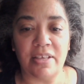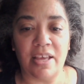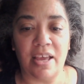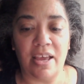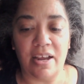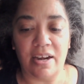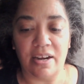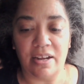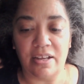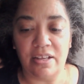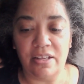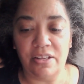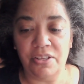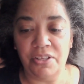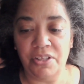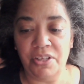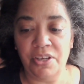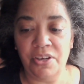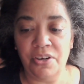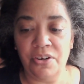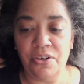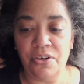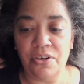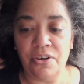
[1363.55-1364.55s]
I had a
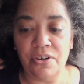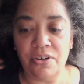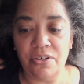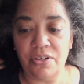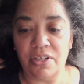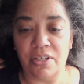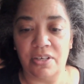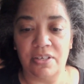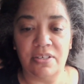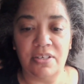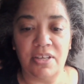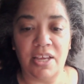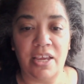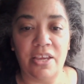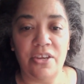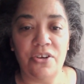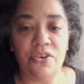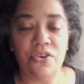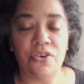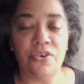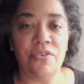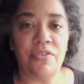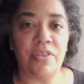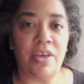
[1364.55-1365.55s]
clear
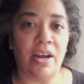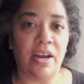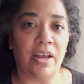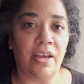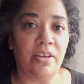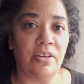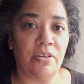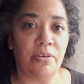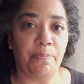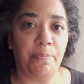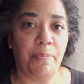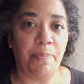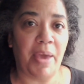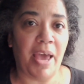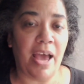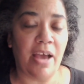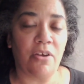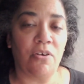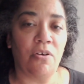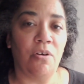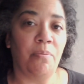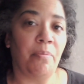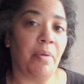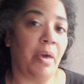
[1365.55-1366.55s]
container that I could
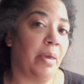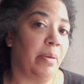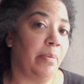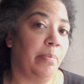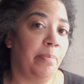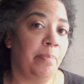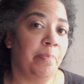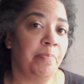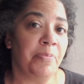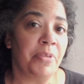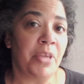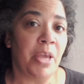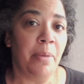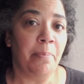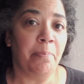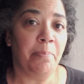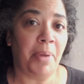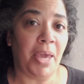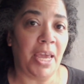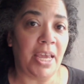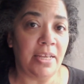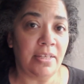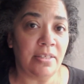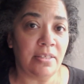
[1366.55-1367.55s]
pack all my
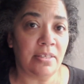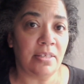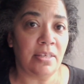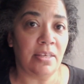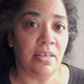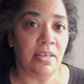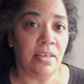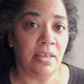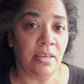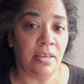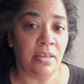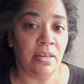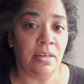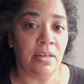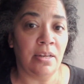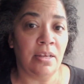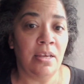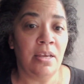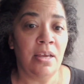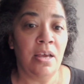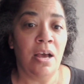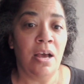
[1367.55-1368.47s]
paints in.